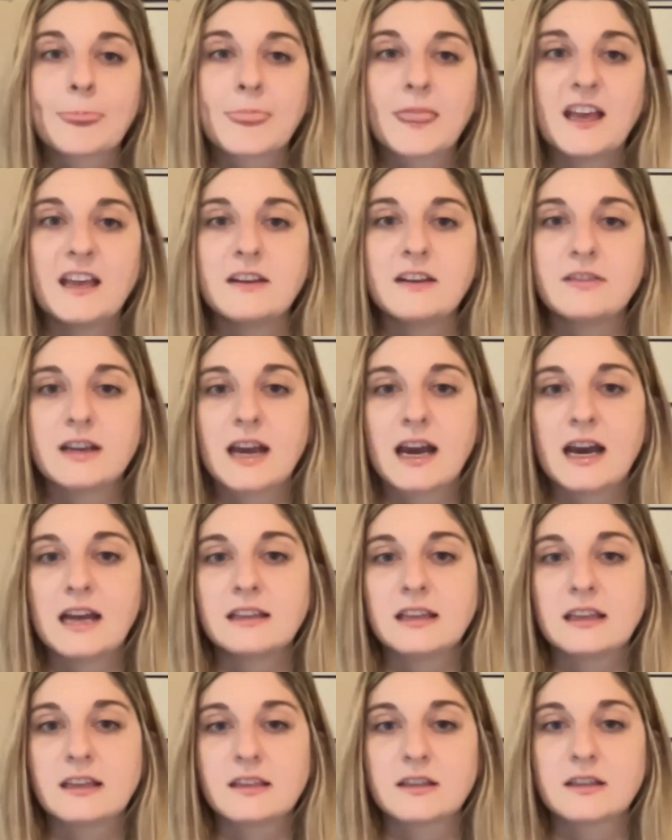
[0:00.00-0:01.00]
And if he
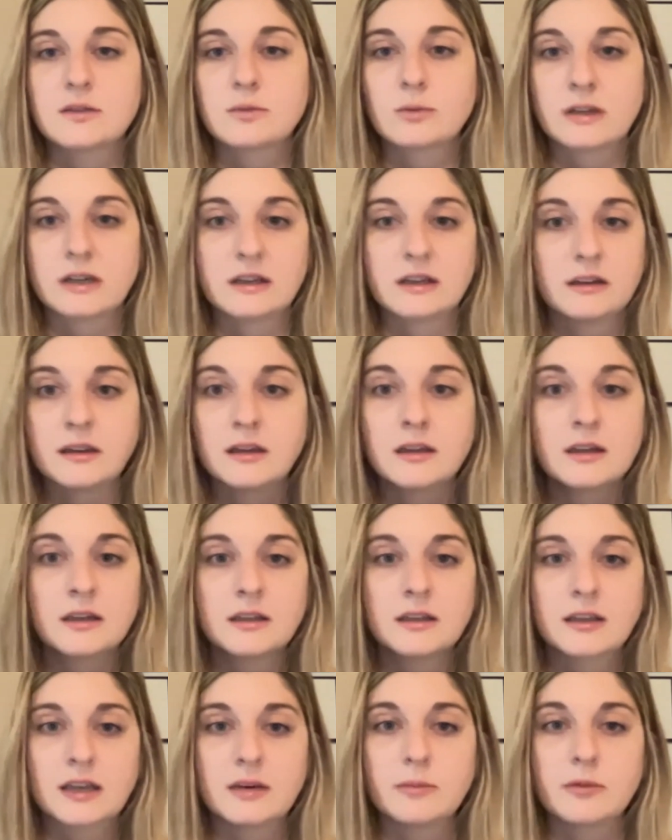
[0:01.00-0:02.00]
had like the 20
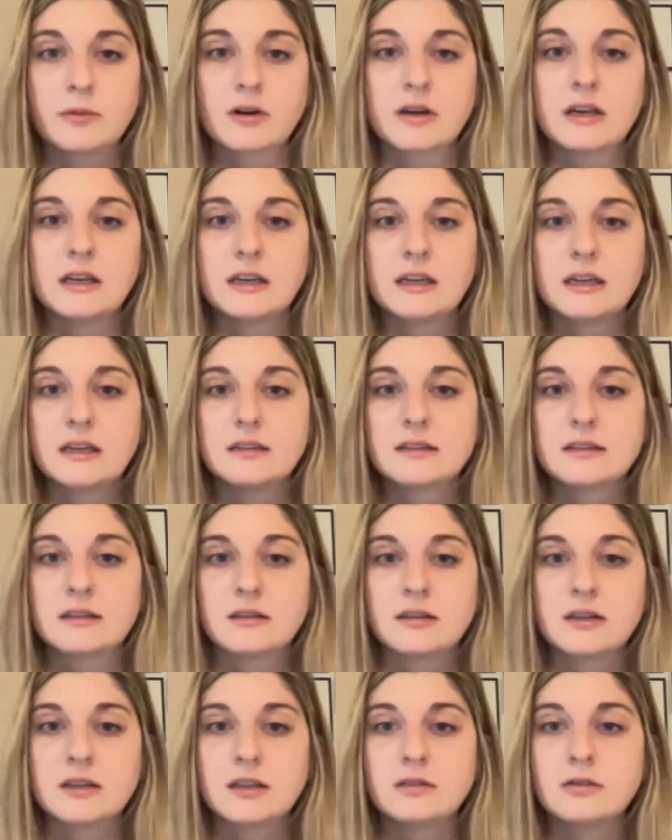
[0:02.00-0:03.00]
Lamborghinis
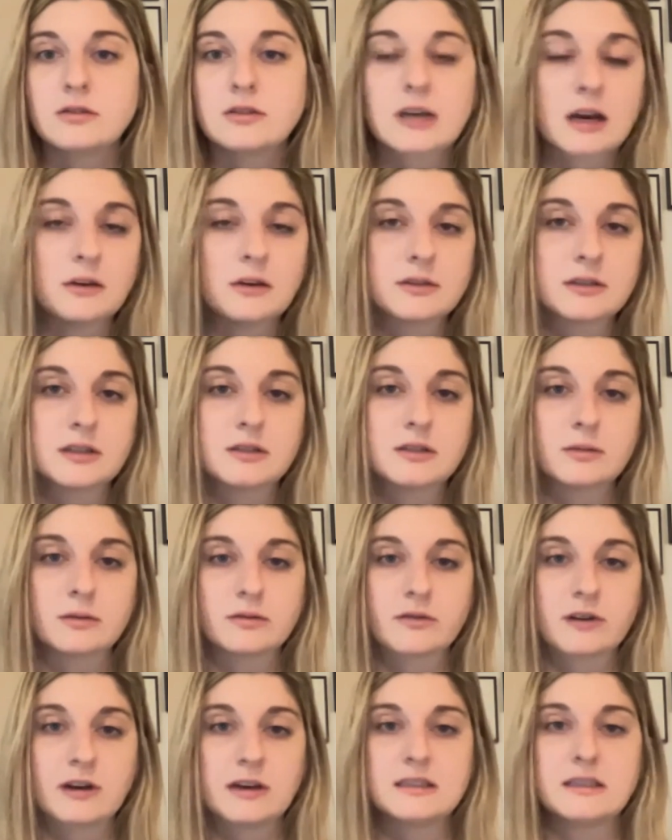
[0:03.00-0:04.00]
and huge houses
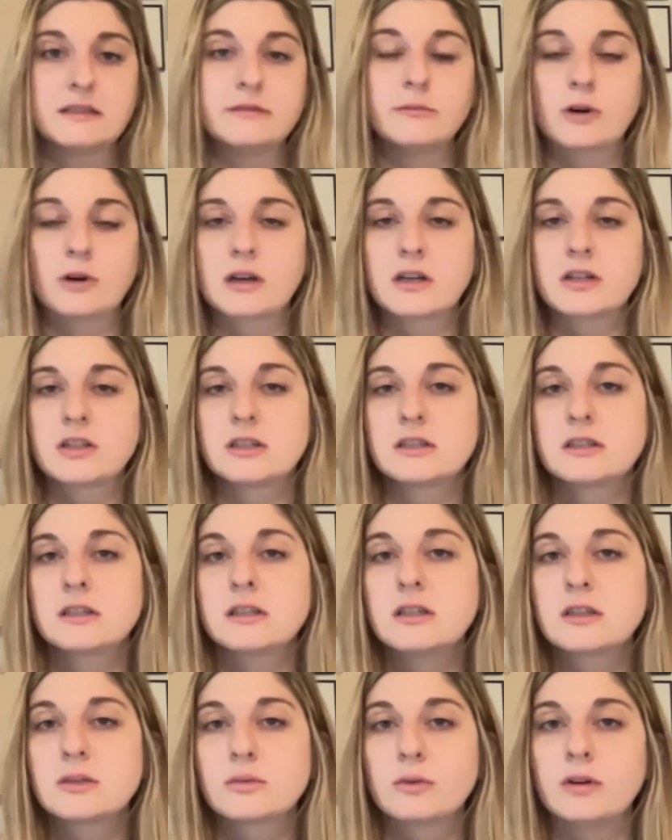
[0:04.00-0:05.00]
with crazy mortgages,
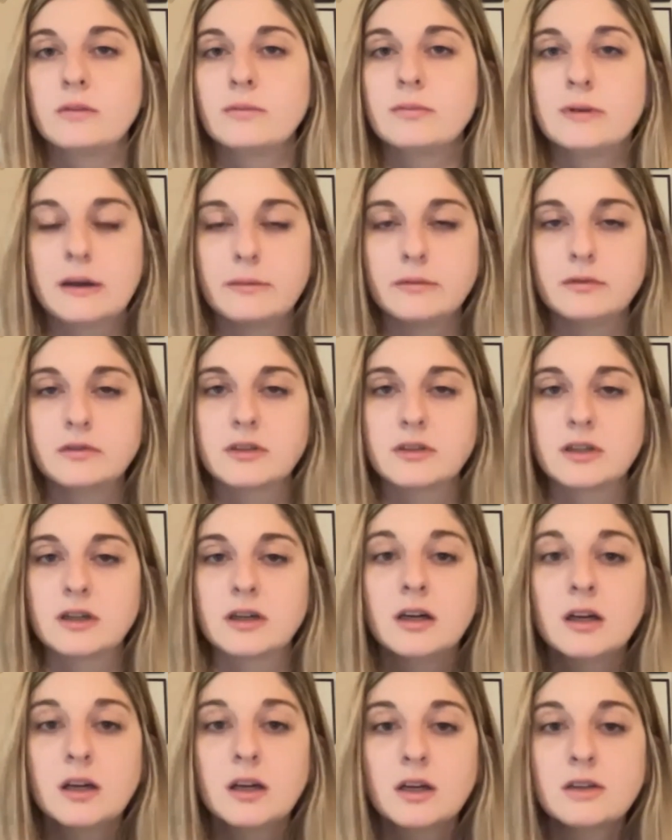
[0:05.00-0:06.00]
he just wouldn't be able
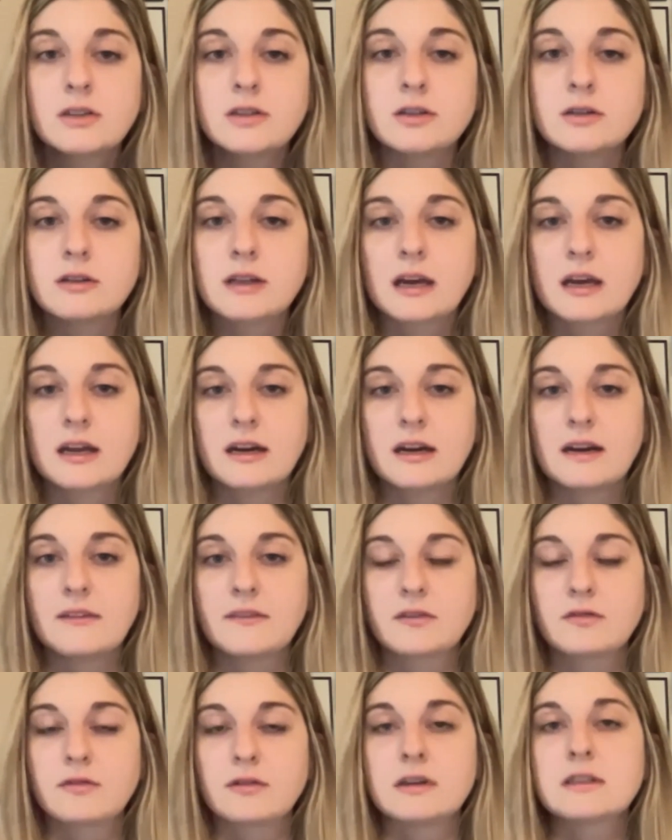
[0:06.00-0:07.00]
to do that and have
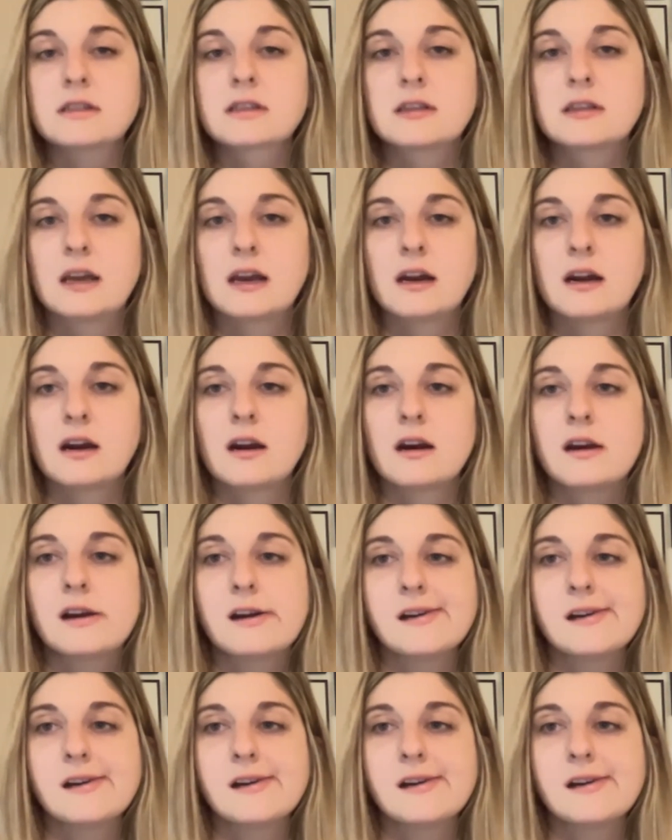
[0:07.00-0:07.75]
the risk there.